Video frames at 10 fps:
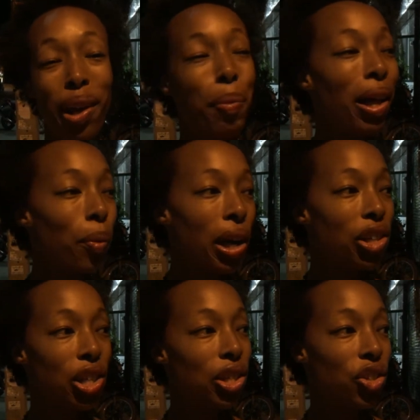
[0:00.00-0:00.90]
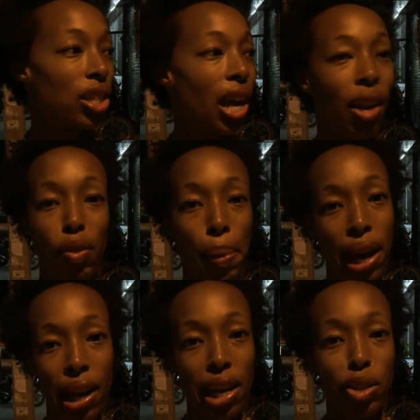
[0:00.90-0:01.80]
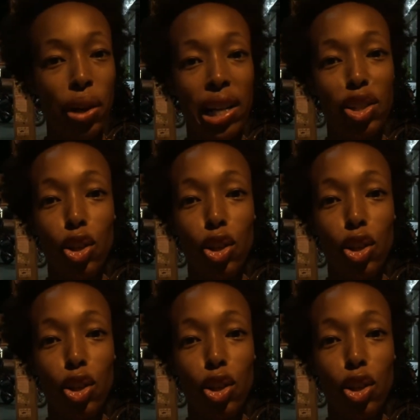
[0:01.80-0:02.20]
And by the way, she's just kind of a badass, right?